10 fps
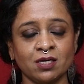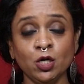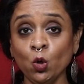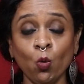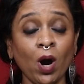
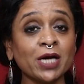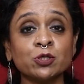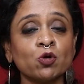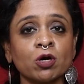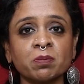No, I
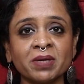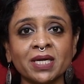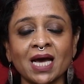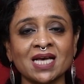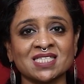do not
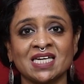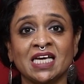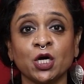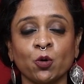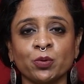mean as an
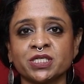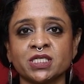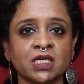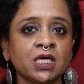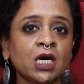
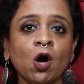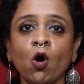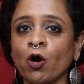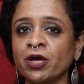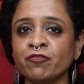equity
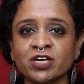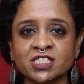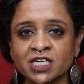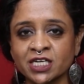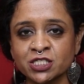or
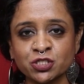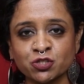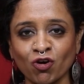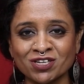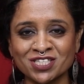investing in
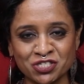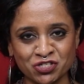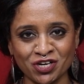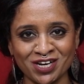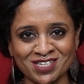stocks and
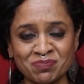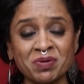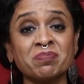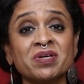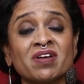shares,
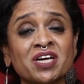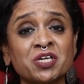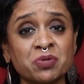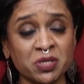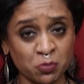but be ready
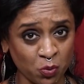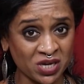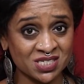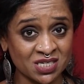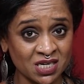to
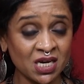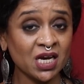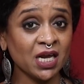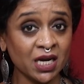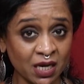invest
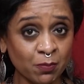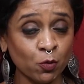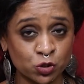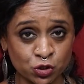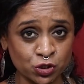in
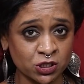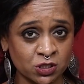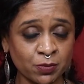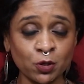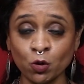
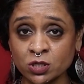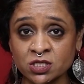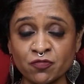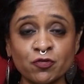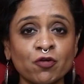emotions, because
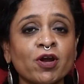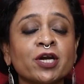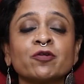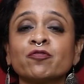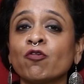if you're
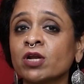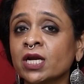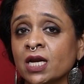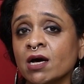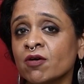ready to fall
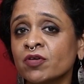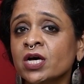in love,